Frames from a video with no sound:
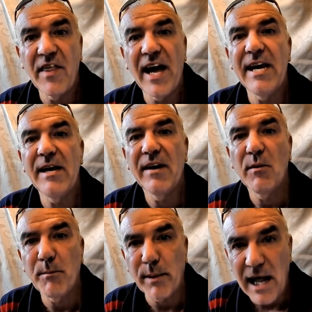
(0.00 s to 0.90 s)
They
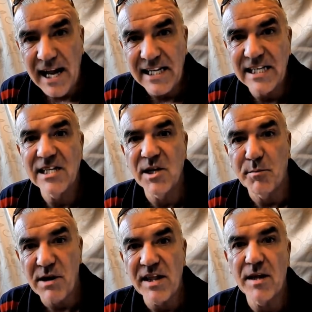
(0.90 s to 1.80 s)
planned to
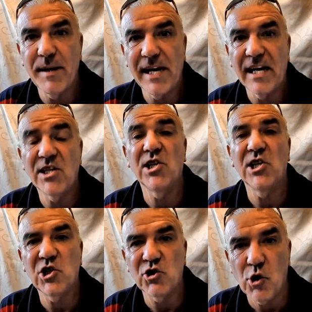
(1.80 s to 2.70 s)
bring them here, to
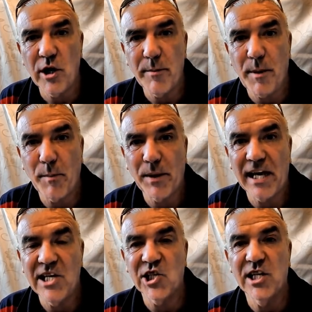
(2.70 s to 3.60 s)
destroy the
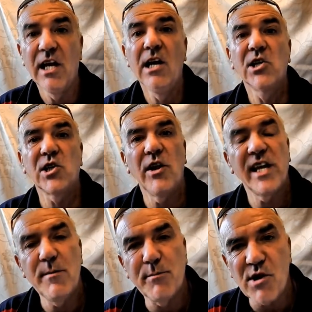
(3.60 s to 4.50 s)
population so they
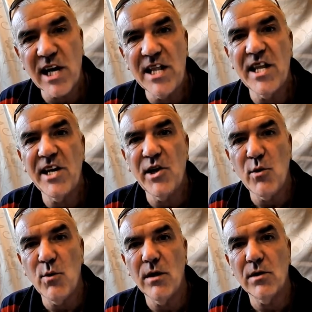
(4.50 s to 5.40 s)
can bring in their
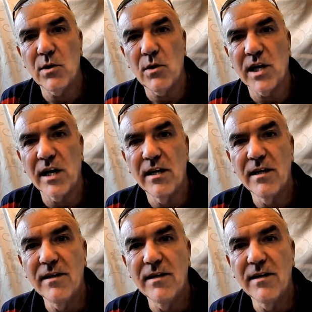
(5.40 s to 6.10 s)
New World Order.